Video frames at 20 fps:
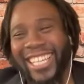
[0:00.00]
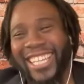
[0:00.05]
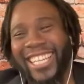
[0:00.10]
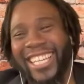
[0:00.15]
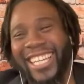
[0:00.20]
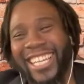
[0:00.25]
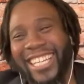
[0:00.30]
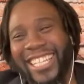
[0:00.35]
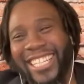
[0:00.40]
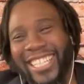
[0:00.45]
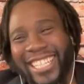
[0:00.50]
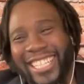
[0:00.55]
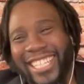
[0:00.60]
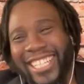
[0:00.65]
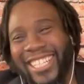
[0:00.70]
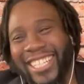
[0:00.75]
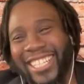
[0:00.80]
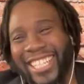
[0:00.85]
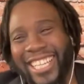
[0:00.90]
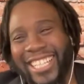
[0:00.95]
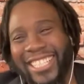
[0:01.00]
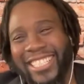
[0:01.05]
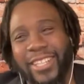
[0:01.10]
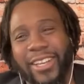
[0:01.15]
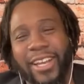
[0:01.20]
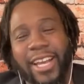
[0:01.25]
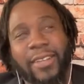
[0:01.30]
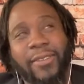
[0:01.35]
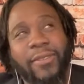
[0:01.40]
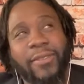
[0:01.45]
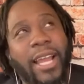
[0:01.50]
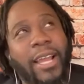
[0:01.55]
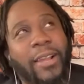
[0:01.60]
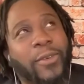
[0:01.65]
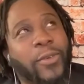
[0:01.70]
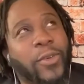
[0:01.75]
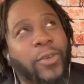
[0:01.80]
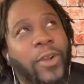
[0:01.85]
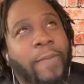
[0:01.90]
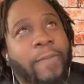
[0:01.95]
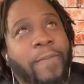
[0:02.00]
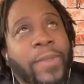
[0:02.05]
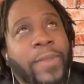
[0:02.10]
There you go. Yeah, so I grew up,